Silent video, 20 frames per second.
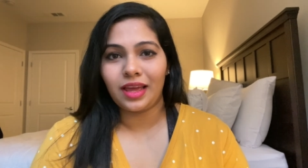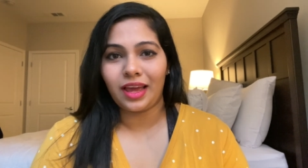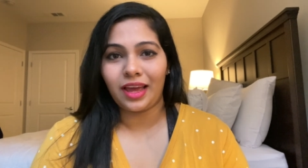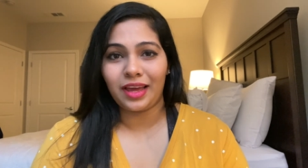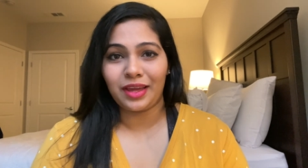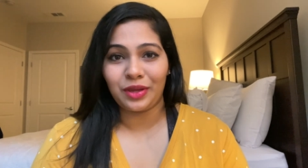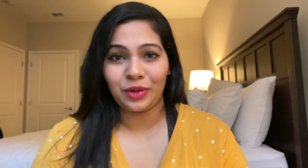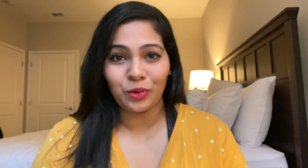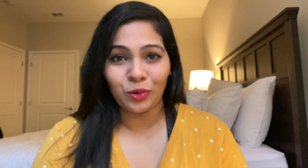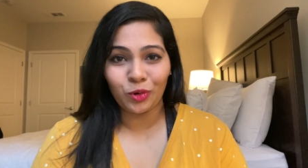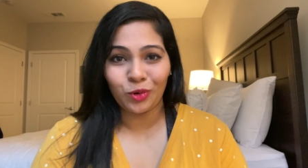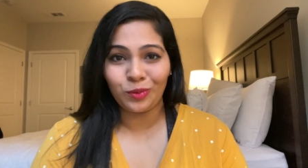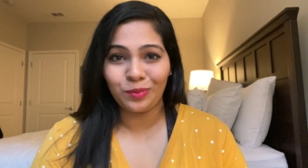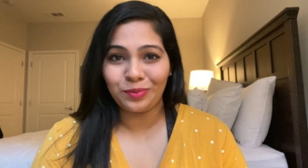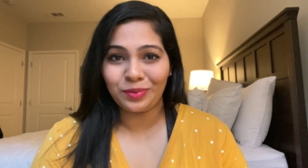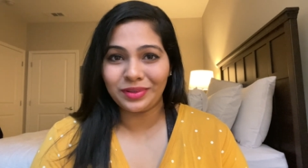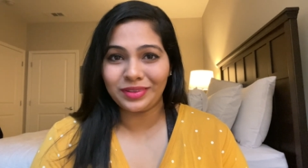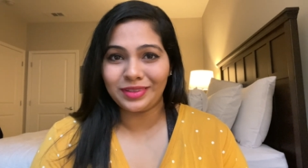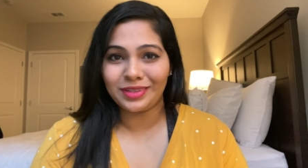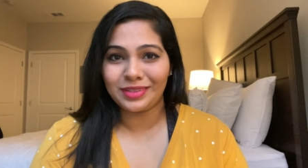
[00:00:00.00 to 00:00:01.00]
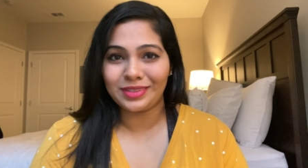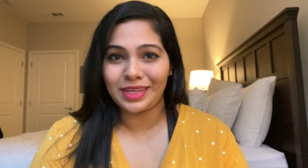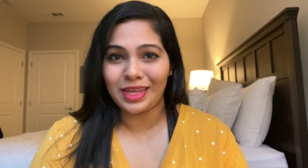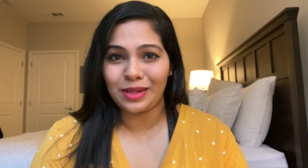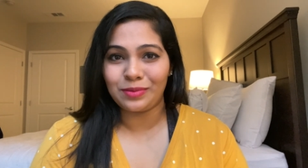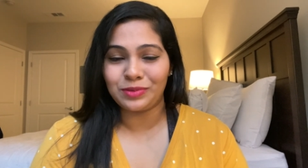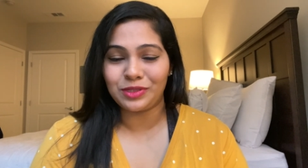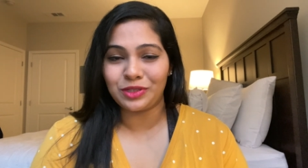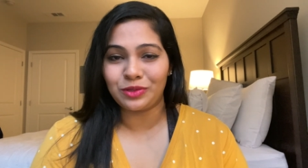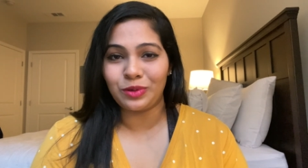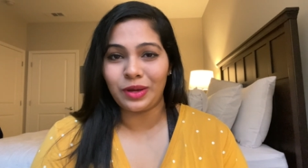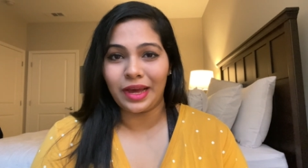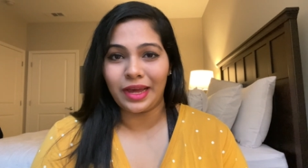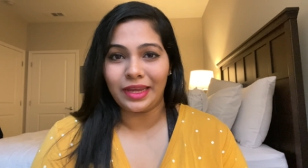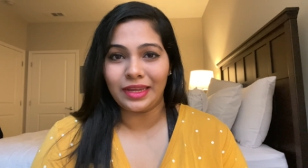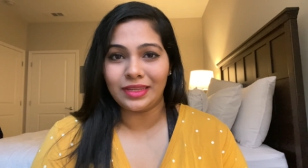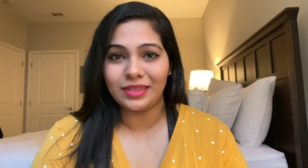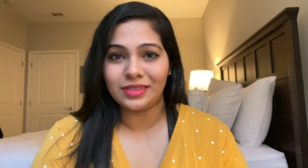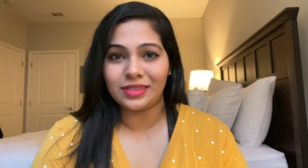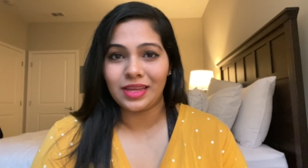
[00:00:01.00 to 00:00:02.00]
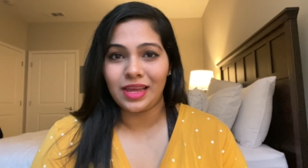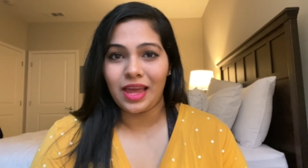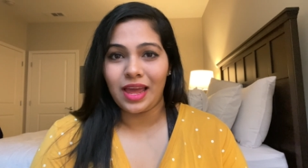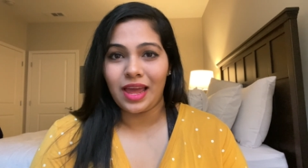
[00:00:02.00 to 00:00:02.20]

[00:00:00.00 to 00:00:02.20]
I hope this helps you guys.